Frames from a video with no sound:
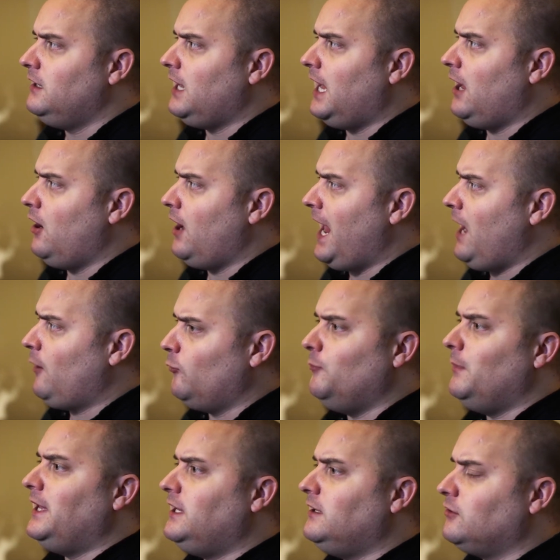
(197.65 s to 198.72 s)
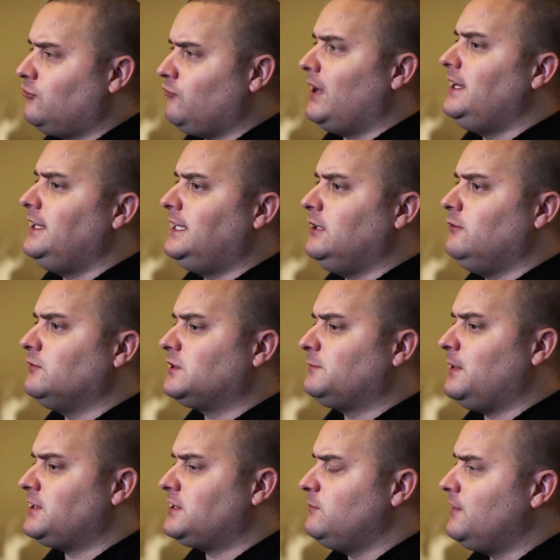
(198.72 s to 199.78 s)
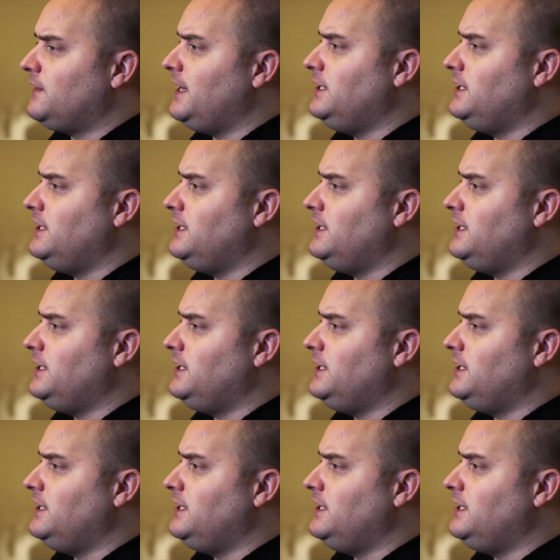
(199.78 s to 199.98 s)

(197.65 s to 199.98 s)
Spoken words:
helped me a great deal, especially with